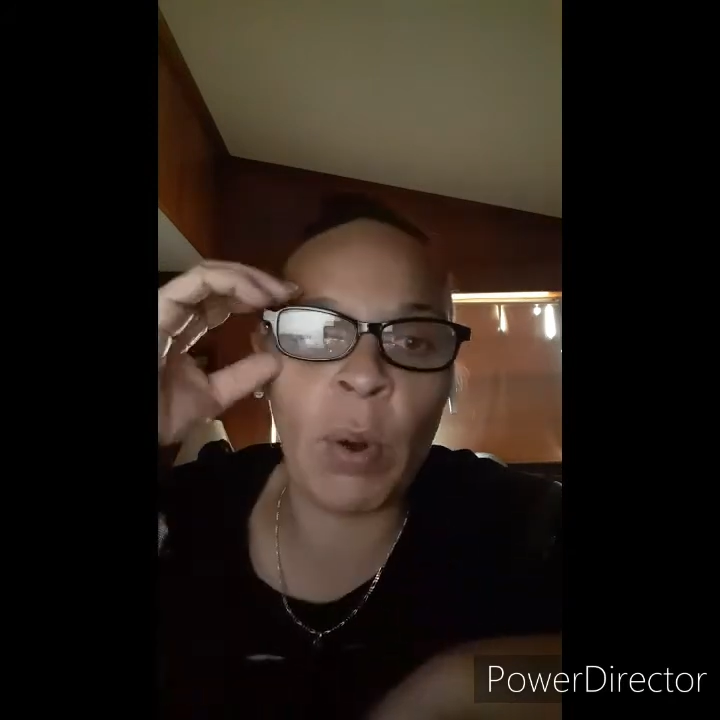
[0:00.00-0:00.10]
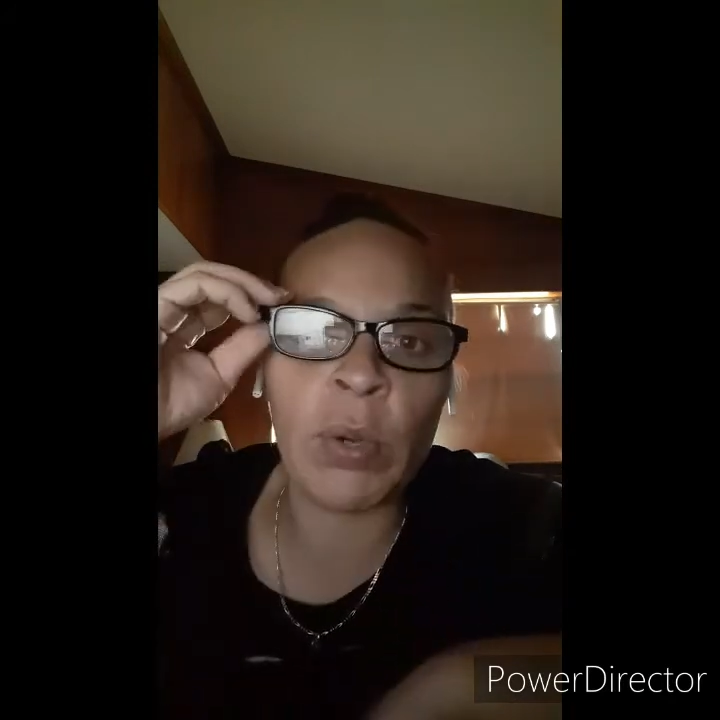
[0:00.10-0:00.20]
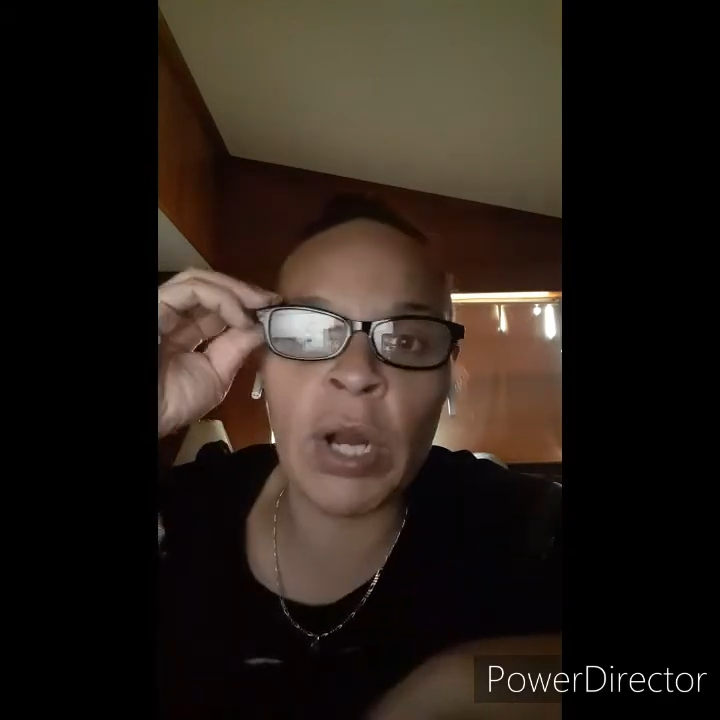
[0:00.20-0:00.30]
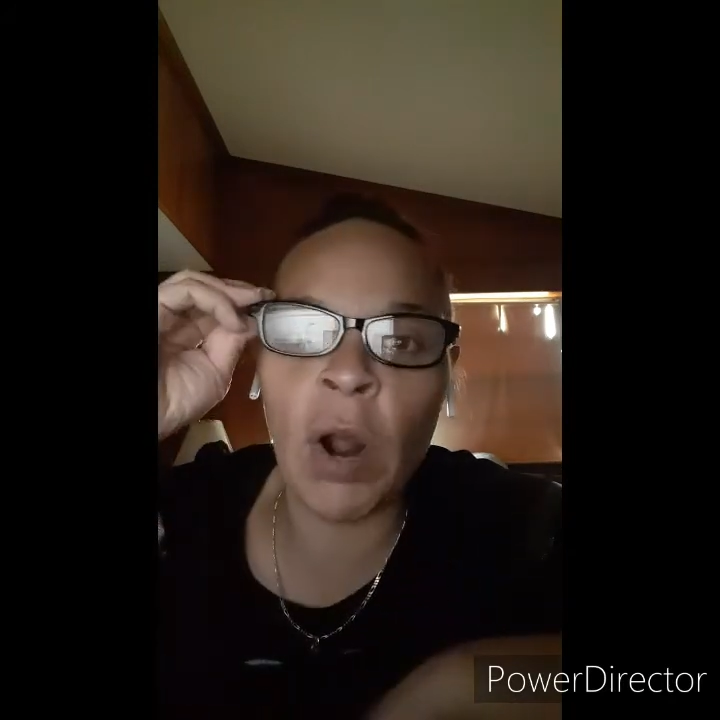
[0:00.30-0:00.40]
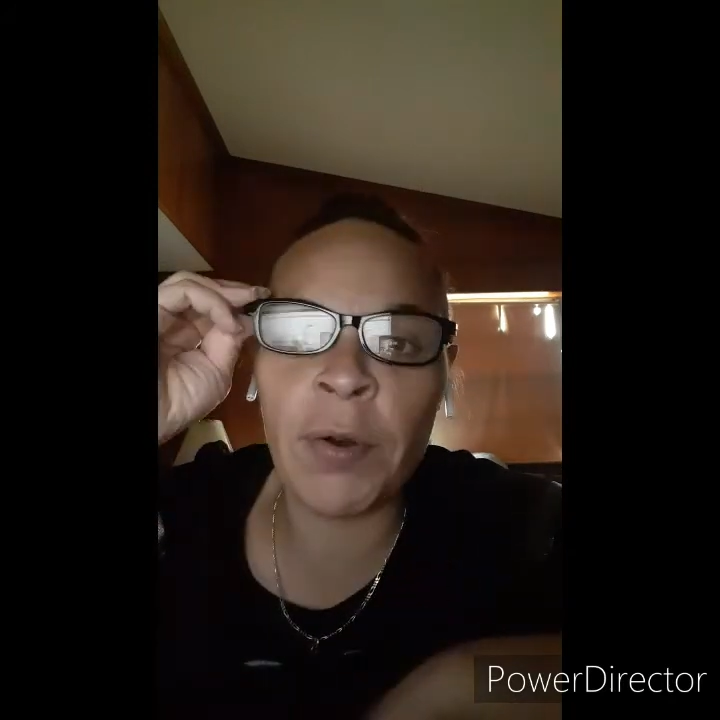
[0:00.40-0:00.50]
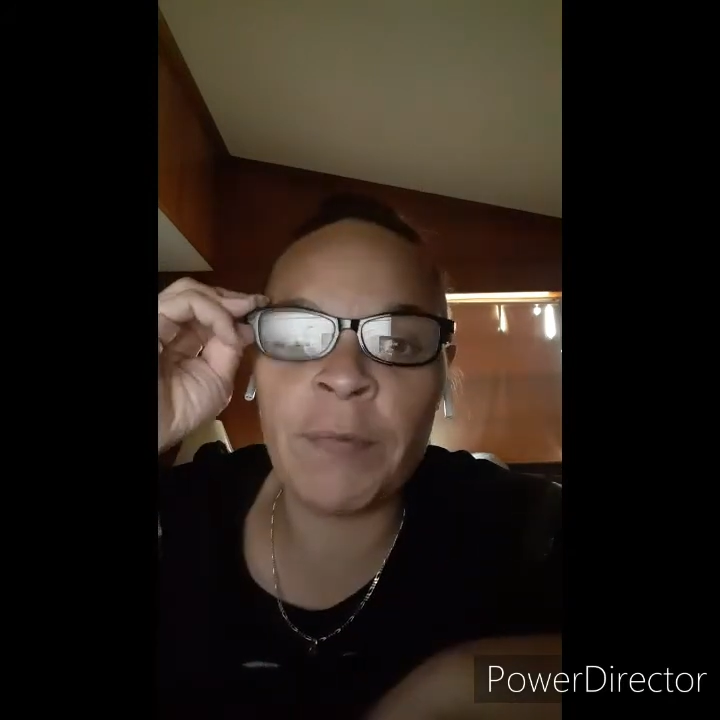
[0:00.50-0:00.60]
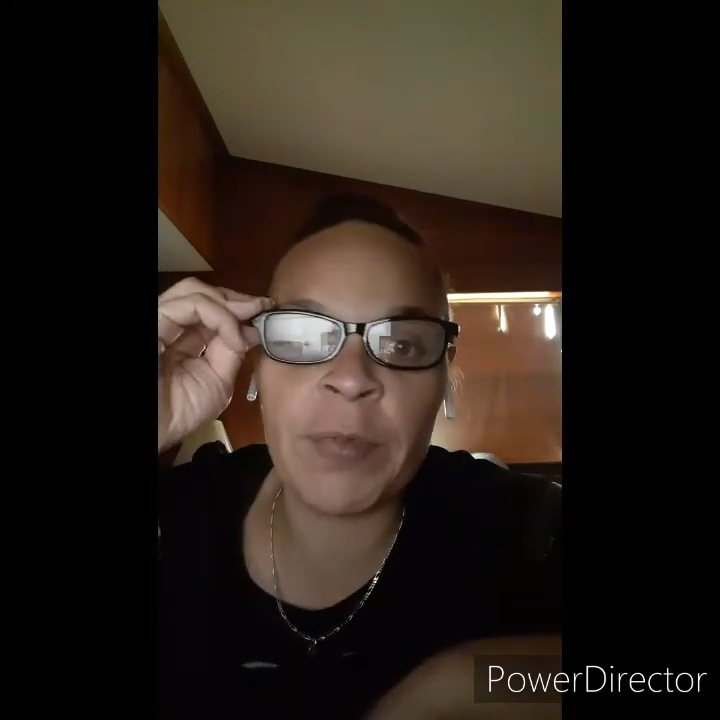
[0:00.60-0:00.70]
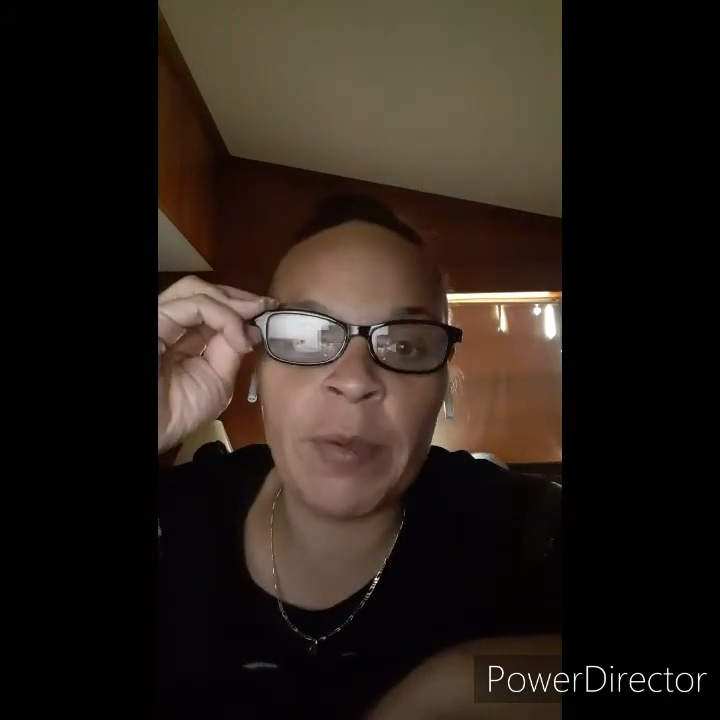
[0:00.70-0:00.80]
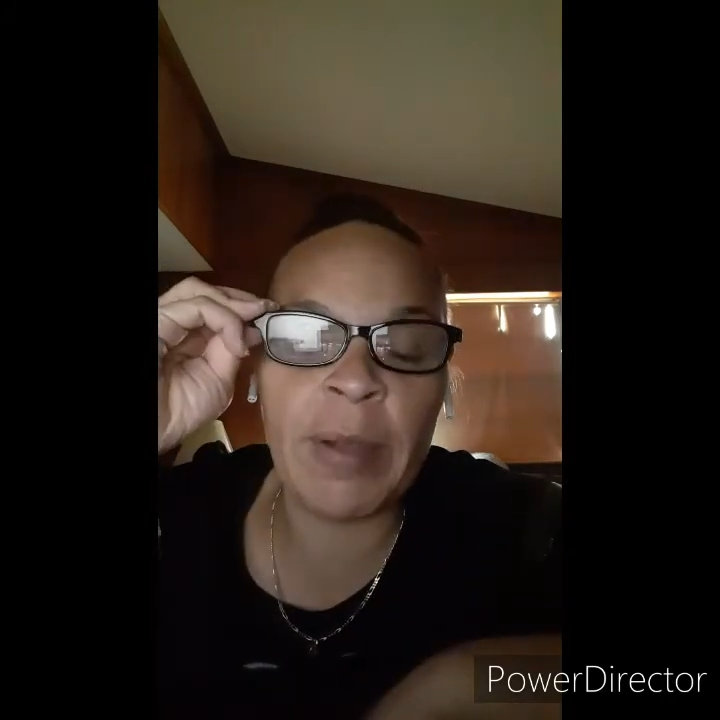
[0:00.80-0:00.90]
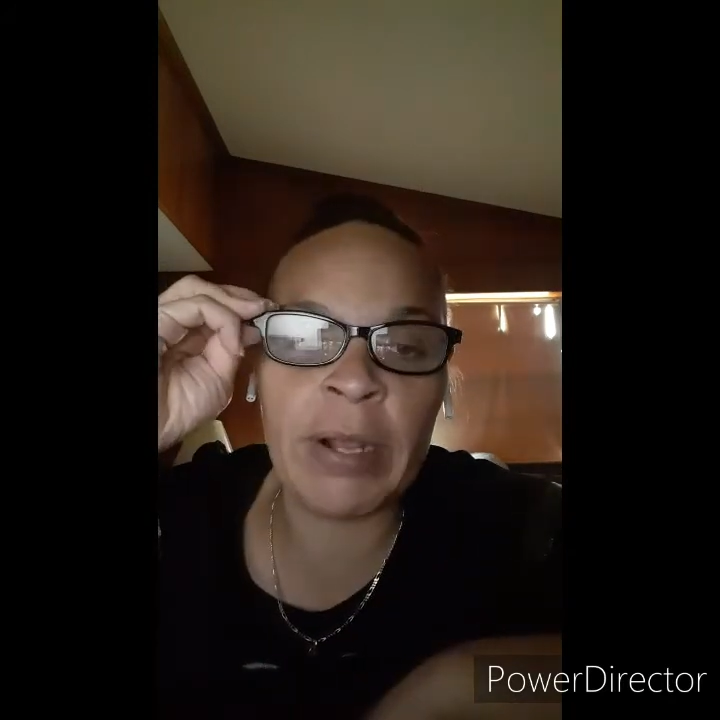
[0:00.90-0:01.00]
brokenhearted for
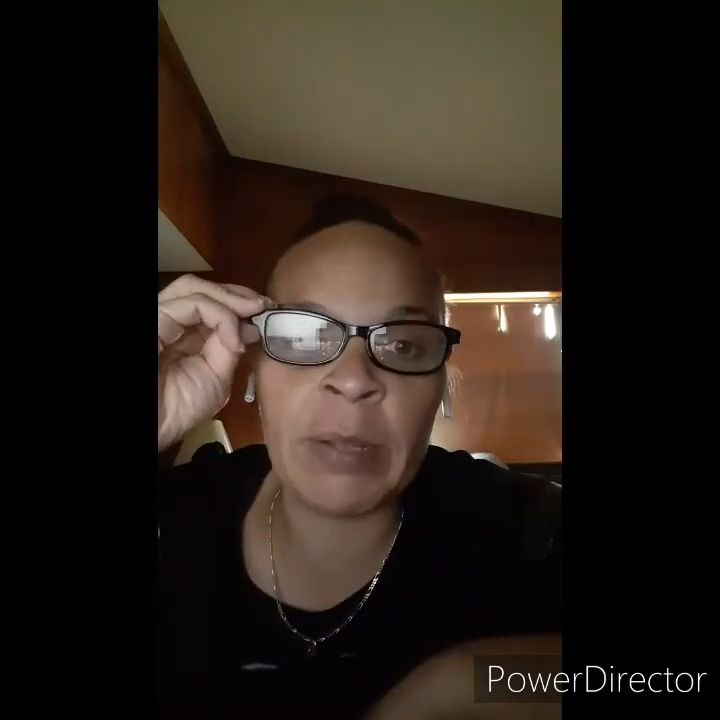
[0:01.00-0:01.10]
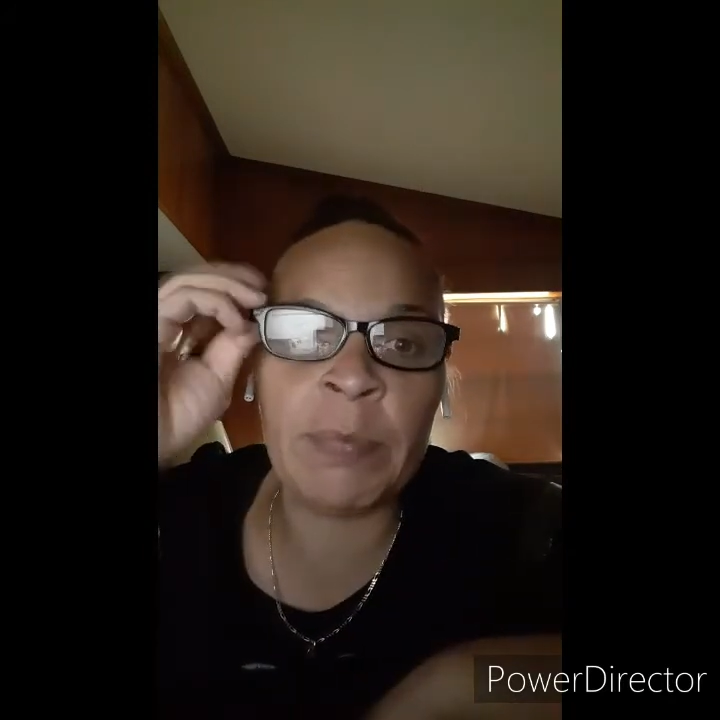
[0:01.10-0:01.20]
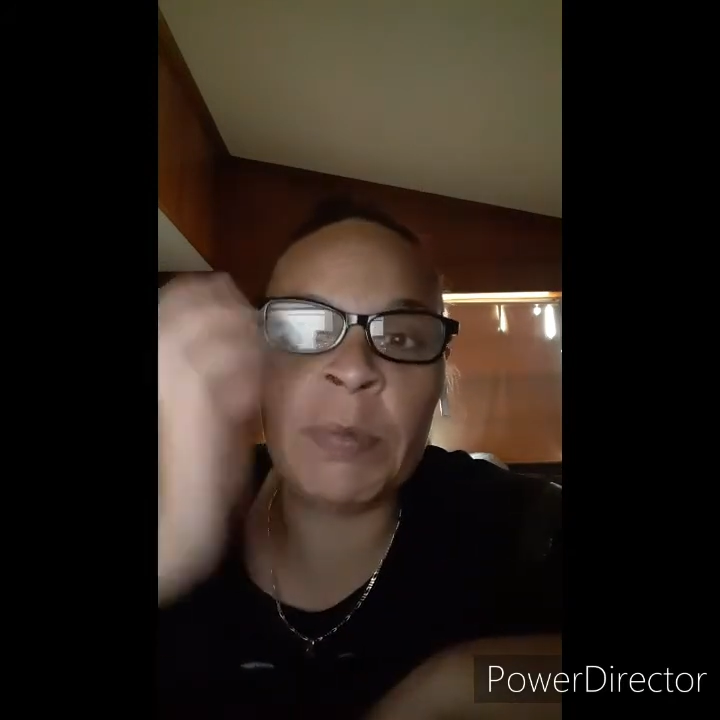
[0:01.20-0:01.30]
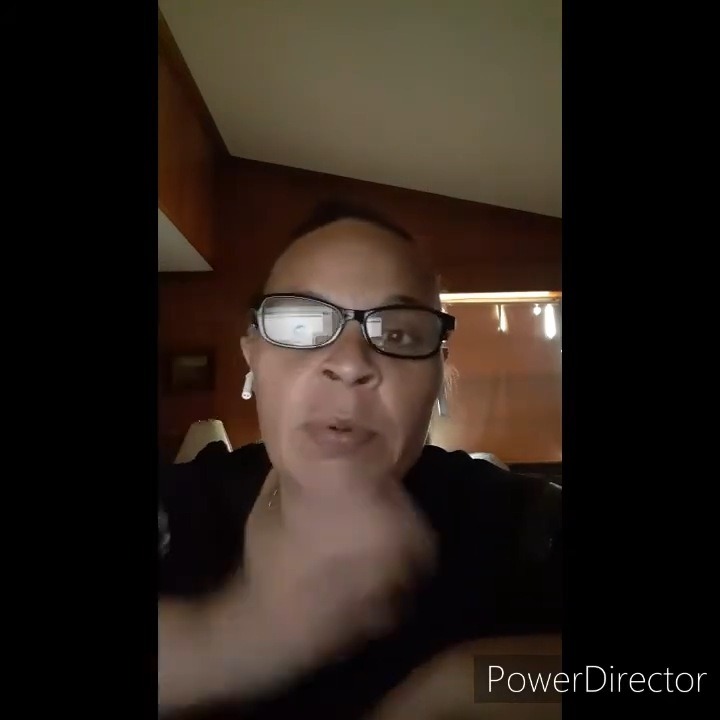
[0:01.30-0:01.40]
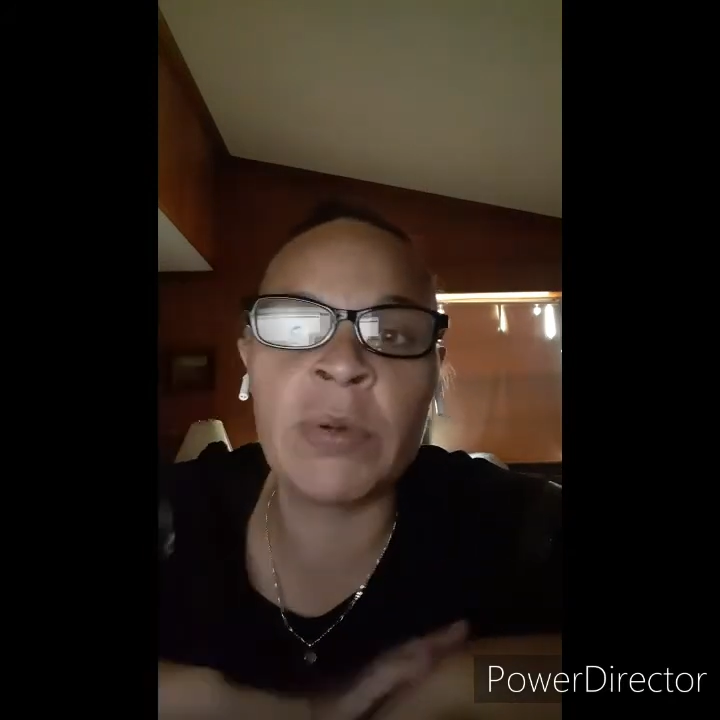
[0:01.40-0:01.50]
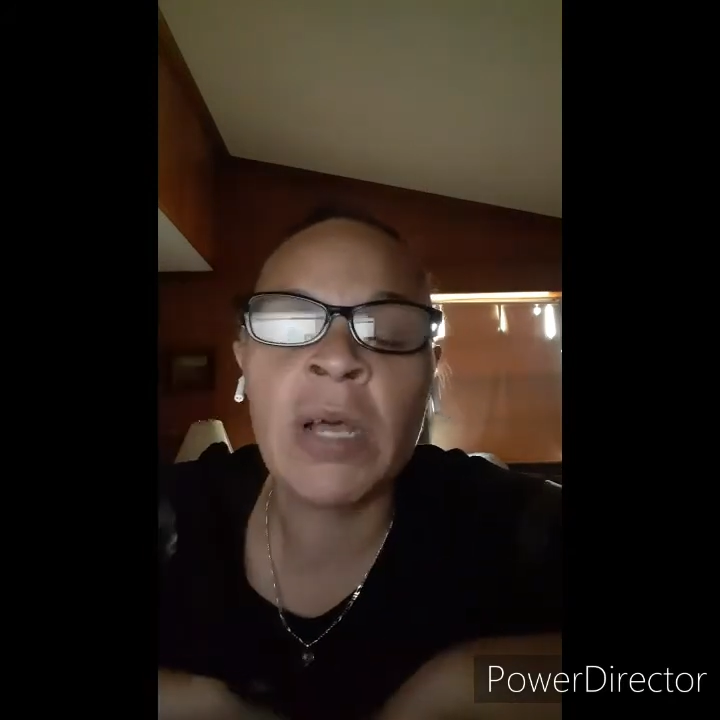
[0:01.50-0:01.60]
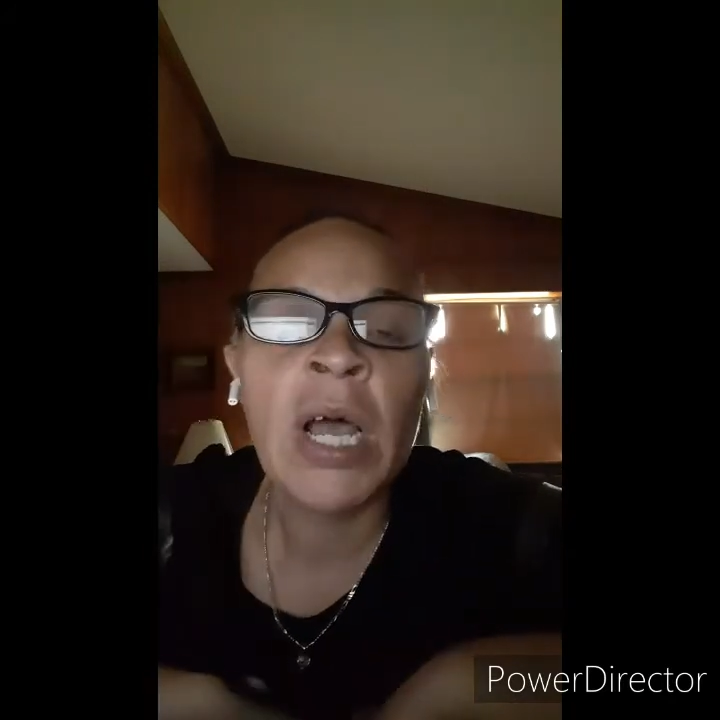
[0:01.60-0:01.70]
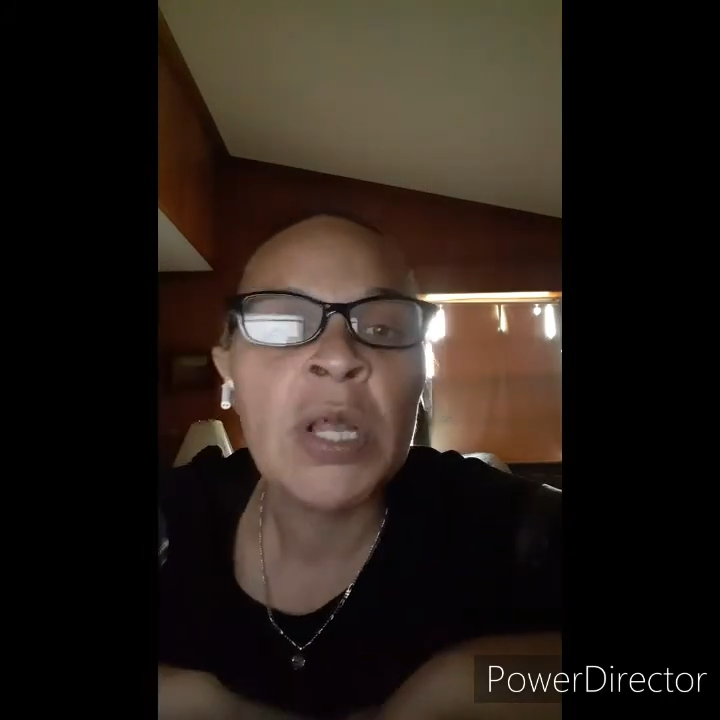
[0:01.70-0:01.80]
the American people.